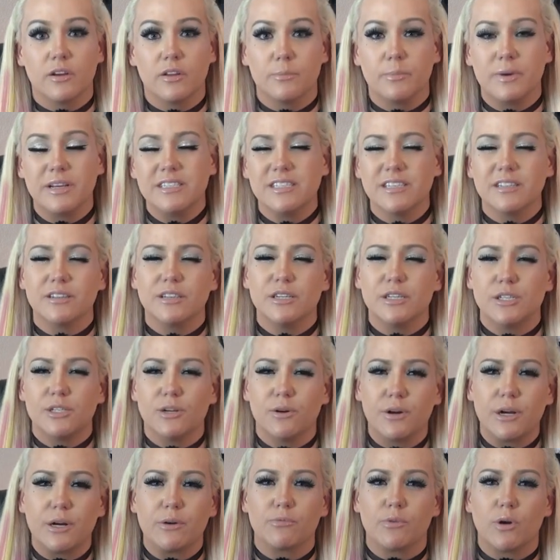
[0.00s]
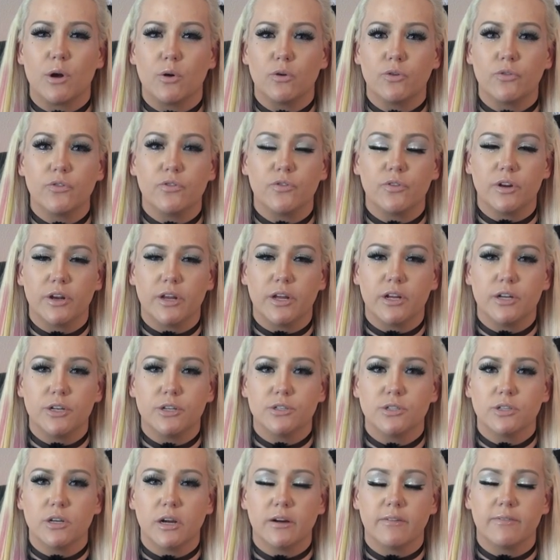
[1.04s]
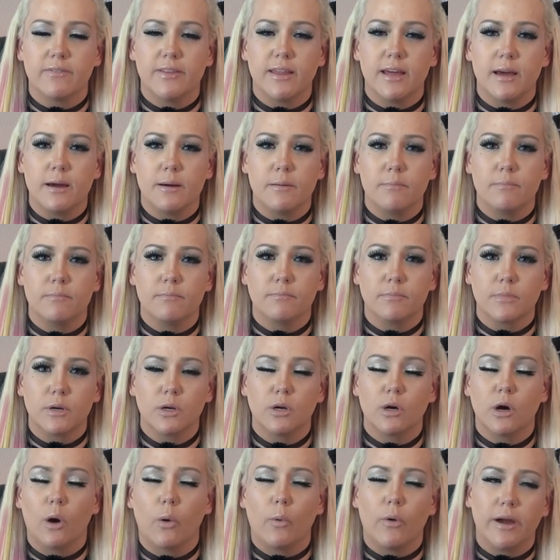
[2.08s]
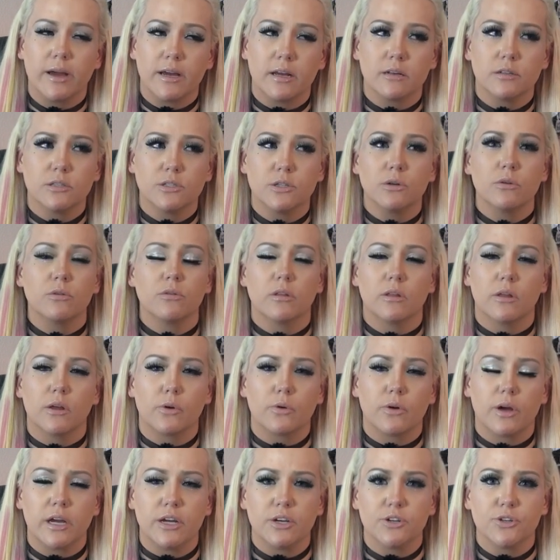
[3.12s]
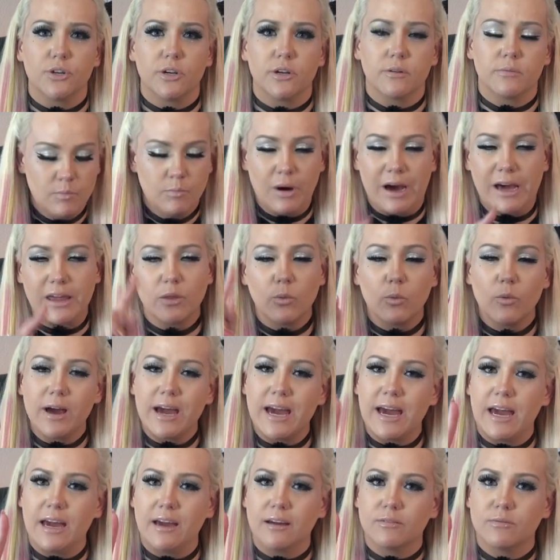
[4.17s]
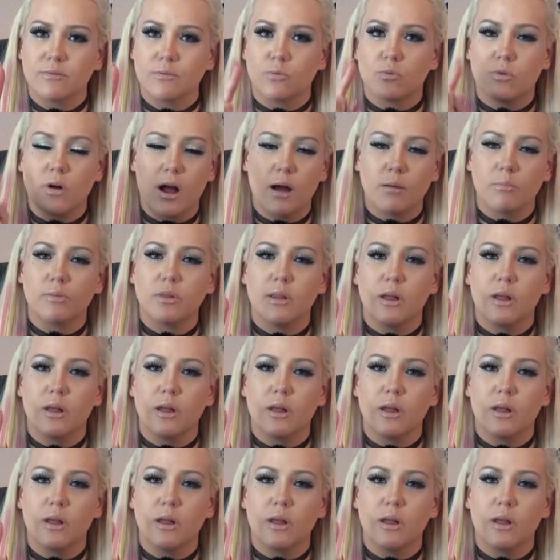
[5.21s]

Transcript: they're basically showing road footage of them going to the location. By the way, Rob